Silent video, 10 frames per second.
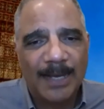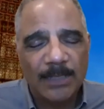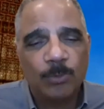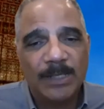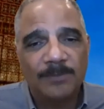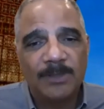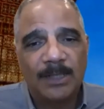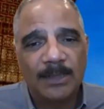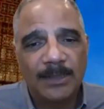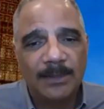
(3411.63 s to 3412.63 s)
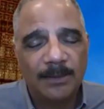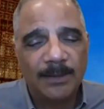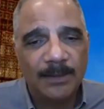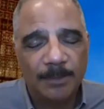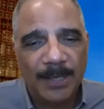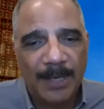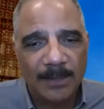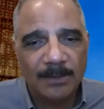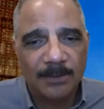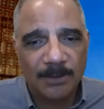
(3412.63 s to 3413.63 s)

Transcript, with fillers: as we have done in the, in the past.